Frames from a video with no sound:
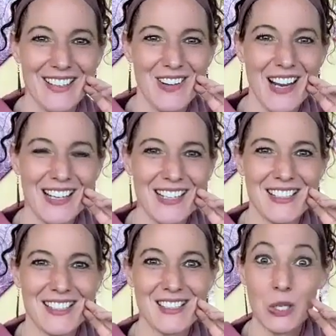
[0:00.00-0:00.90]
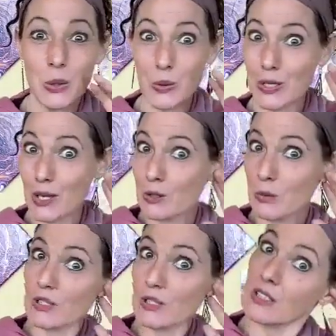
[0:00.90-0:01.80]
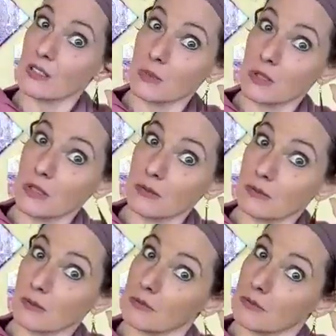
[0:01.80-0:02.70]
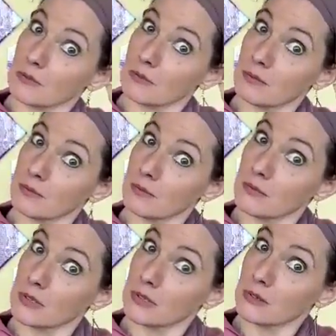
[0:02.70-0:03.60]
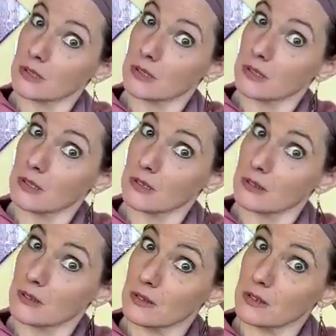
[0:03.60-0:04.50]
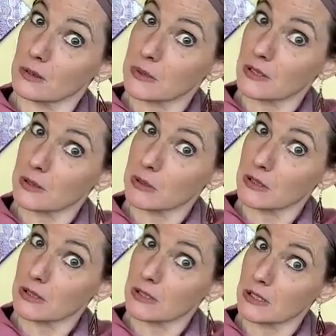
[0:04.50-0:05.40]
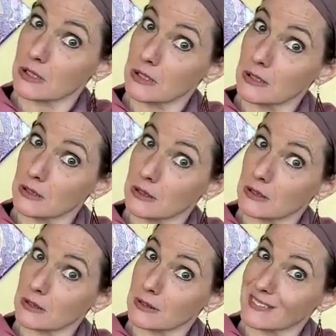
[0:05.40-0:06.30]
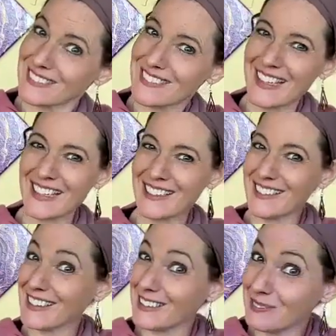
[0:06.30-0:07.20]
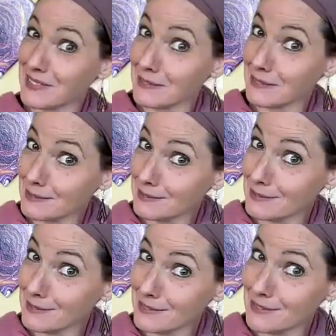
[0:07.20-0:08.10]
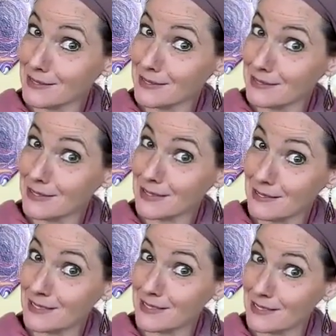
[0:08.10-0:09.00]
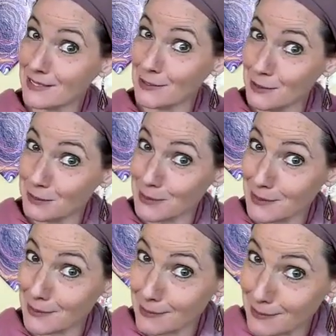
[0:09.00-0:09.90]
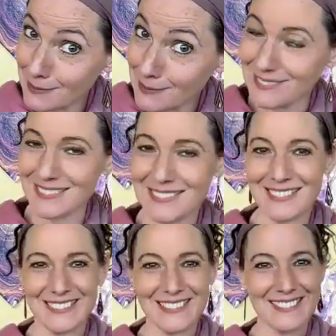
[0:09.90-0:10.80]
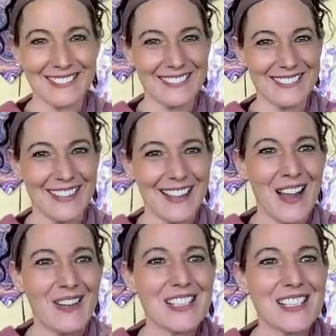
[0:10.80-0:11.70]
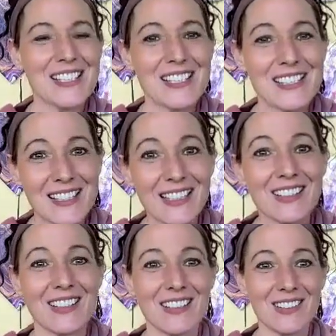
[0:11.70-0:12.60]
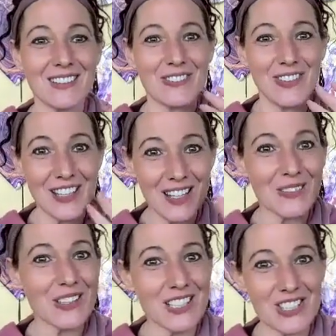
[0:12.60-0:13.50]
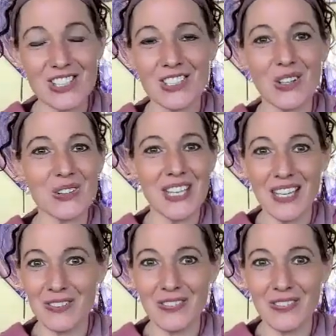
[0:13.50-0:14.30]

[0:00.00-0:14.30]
right? So the other one of us will be like, seems like you're a little upset about the dishes. Like a little bit of, something's in the room right now. Which is the signal for the other one to just go take